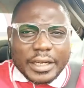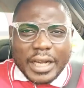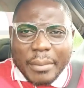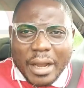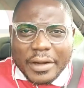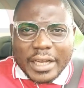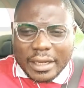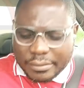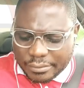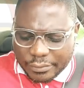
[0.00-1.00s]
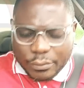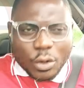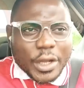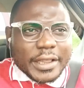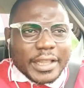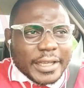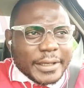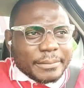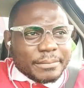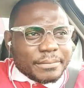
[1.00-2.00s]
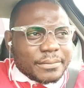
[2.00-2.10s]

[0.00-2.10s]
in America following the